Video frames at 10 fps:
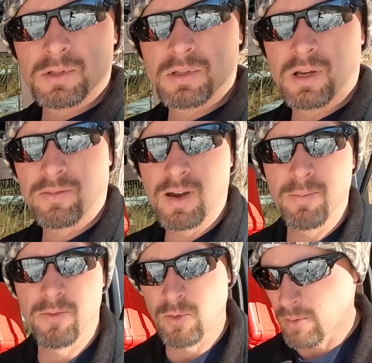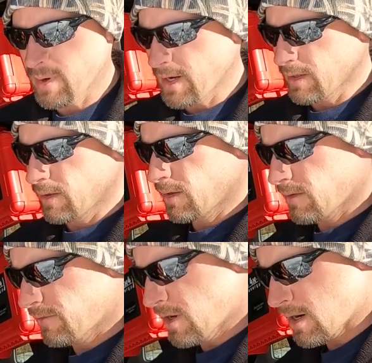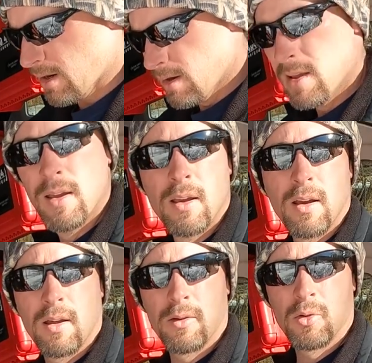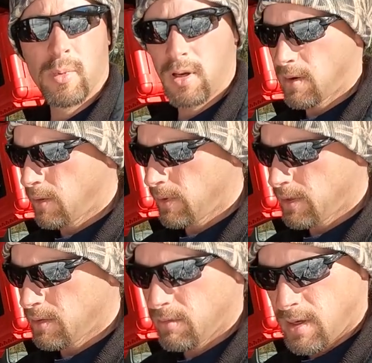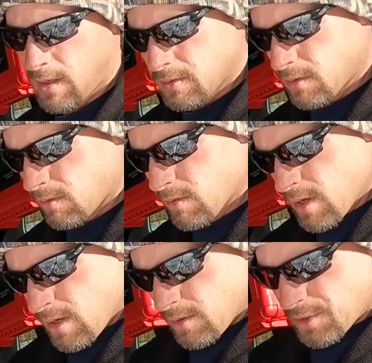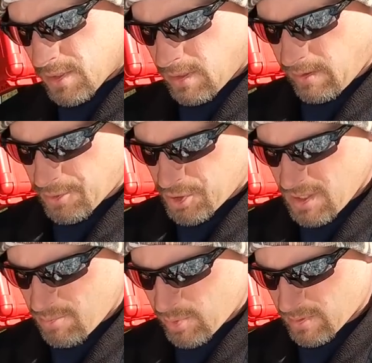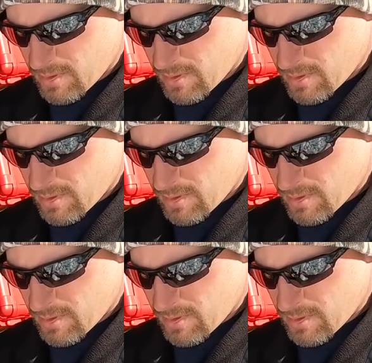and stuff up for making a fire, this would be a great way to do that. So just a little cheap